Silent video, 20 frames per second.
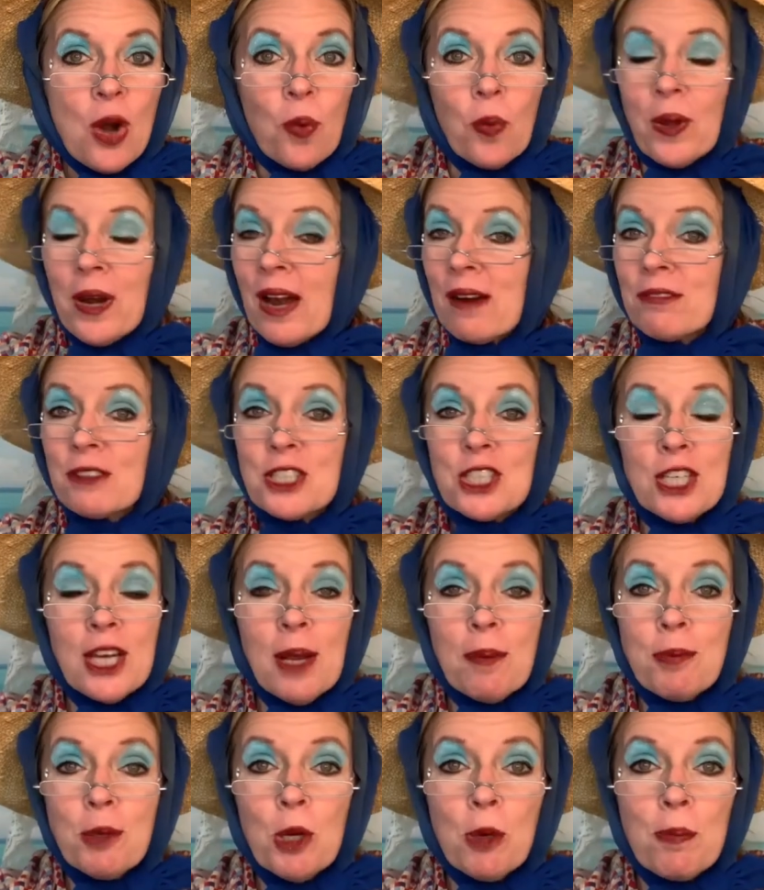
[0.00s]
Whatever
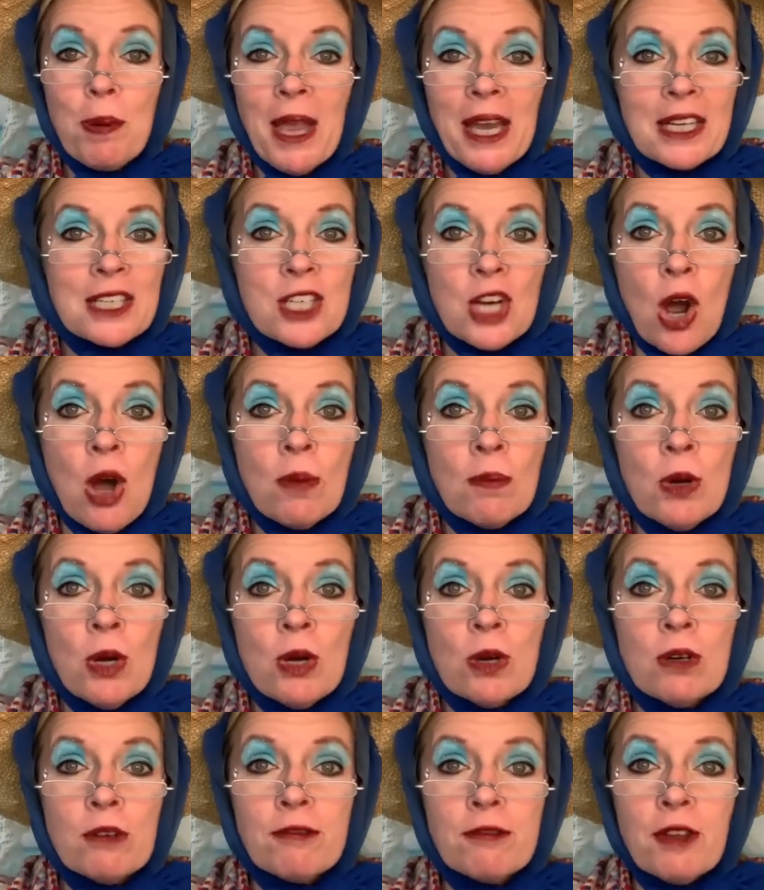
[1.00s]
shape you pick, don't
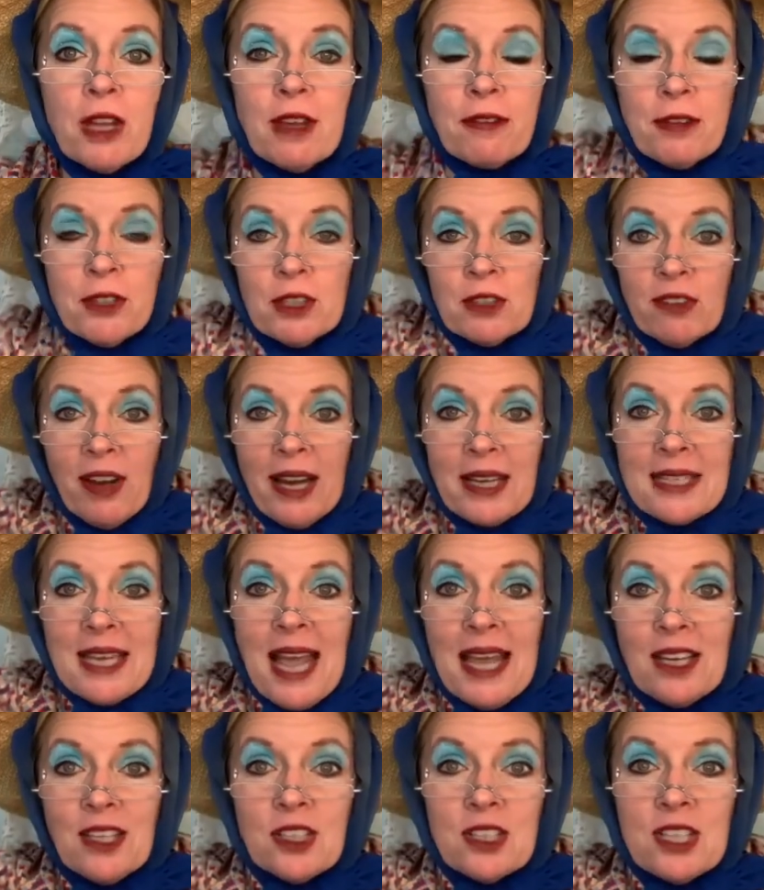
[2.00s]
move. If you're
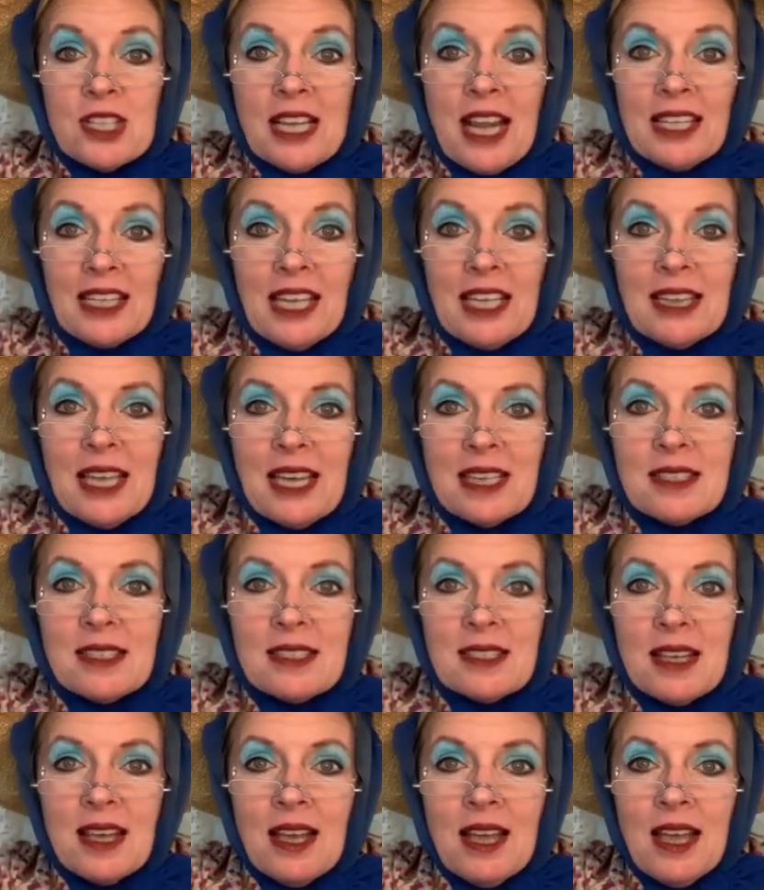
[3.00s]
rectangle, stay like this.